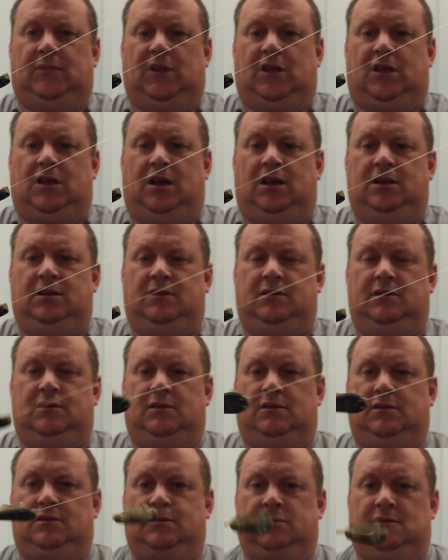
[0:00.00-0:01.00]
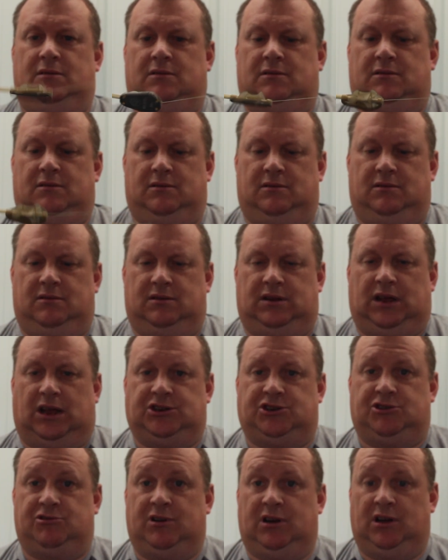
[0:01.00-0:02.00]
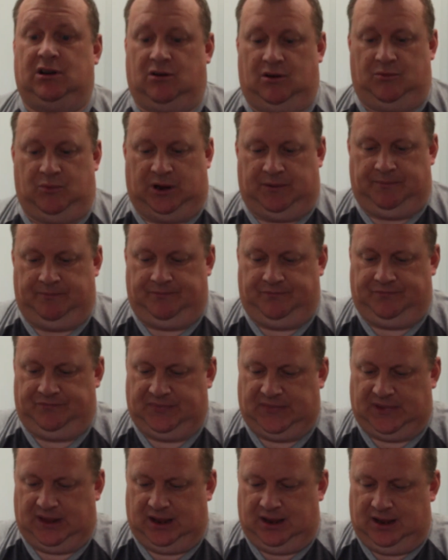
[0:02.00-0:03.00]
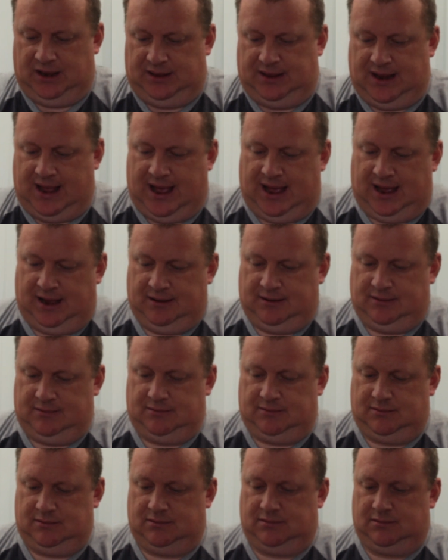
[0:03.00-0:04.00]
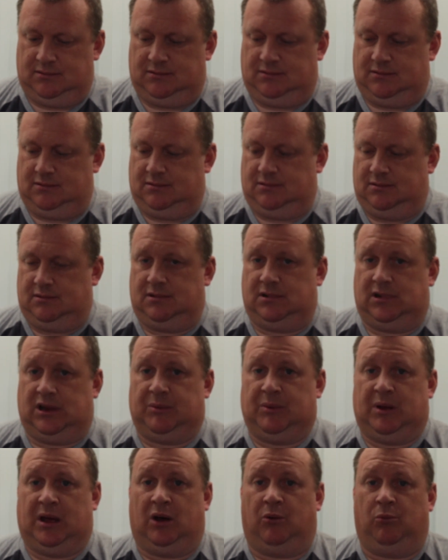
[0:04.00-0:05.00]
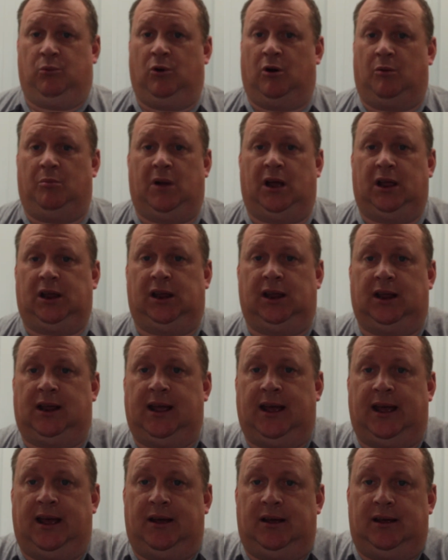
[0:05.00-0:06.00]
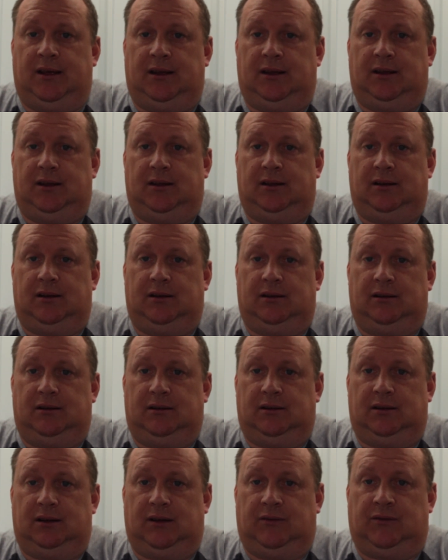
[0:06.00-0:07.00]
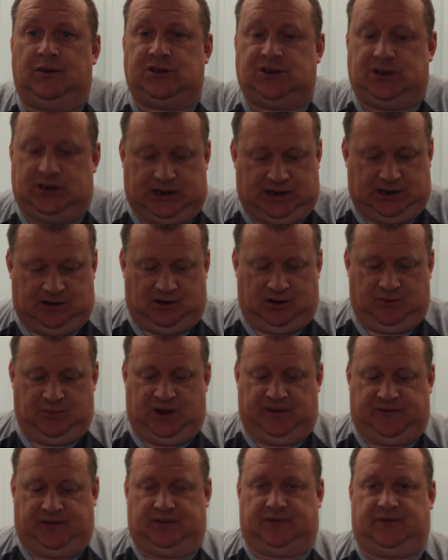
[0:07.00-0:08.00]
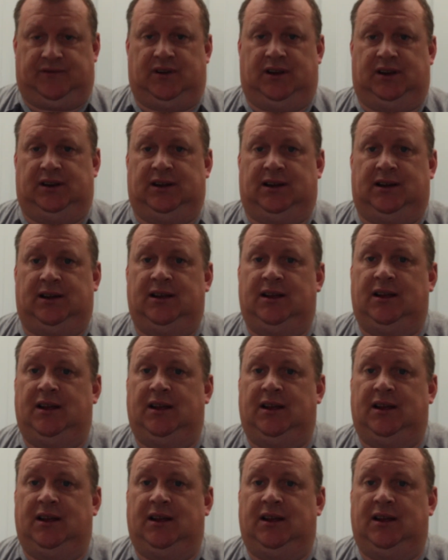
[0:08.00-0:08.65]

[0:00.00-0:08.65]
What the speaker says: Okay, that's your inline one. Now, no matter what make you get, if it's an inline method feeder,